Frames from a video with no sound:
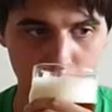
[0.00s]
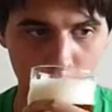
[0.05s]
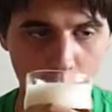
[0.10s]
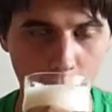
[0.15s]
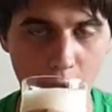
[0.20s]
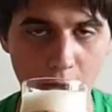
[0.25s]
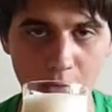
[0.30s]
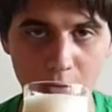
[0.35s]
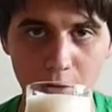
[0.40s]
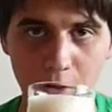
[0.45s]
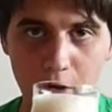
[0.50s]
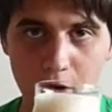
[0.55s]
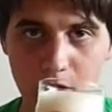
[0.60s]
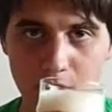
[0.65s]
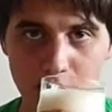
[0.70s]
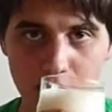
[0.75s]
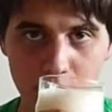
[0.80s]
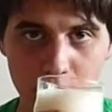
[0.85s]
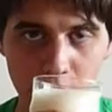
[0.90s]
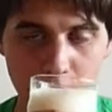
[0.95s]
Quite a
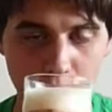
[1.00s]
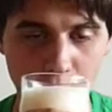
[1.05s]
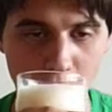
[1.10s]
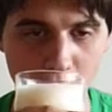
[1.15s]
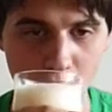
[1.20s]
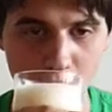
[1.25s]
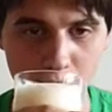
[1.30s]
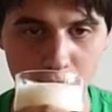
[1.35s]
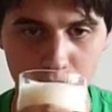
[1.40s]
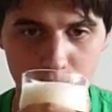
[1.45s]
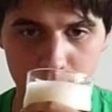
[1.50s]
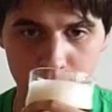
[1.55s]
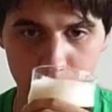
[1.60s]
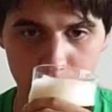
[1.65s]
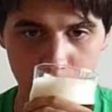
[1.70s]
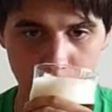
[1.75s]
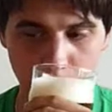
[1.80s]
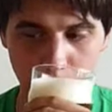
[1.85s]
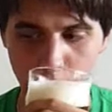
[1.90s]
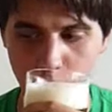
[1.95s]
nice, rich
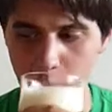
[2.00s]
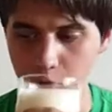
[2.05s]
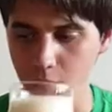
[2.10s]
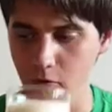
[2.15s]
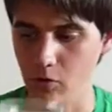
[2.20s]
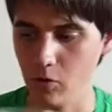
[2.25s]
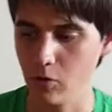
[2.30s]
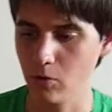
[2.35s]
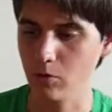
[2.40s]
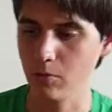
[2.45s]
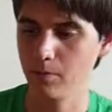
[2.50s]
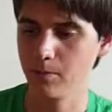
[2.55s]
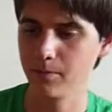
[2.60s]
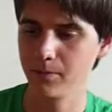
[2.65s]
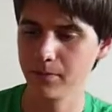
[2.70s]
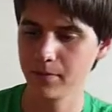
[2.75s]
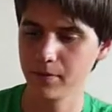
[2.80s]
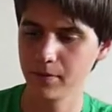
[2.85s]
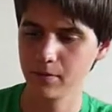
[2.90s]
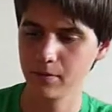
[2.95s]
aroma overall.
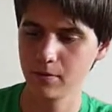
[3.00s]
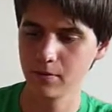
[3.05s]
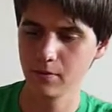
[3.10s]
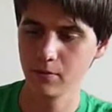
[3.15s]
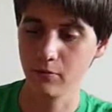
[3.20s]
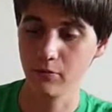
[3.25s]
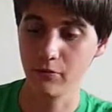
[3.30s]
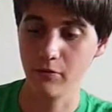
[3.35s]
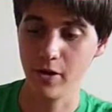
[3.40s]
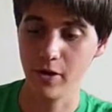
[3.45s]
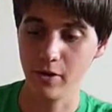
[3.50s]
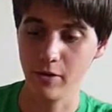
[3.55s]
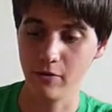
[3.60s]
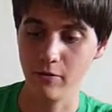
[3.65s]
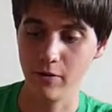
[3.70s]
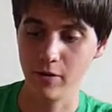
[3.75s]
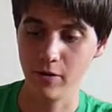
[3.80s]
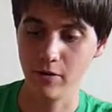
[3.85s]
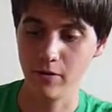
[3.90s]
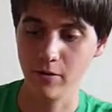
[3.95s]
Very,
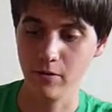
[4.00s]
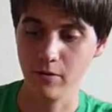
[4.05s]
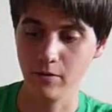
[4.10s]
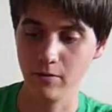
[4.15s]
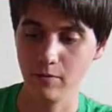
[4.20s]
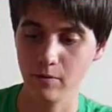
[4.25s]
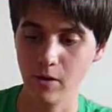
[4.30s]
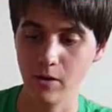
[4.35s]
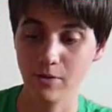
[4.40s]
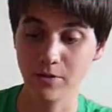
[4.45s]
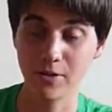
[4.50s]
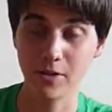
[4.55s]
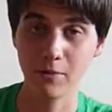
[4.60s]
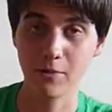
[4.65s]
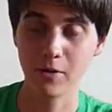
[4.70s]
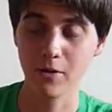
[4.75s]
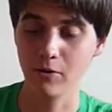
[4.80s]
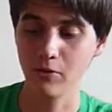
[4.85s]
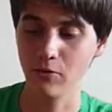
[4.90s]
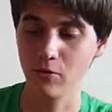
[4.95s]
very
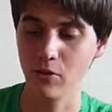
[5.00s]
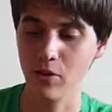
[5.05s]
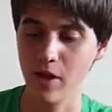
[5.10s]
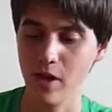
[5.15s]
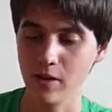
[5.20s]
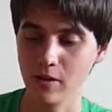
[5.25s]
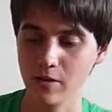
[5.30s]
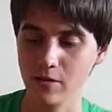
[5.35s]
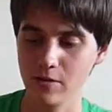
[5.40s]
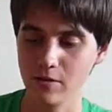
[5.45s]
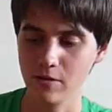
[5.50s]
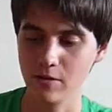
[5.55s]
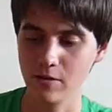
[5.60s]
untypical for lagers,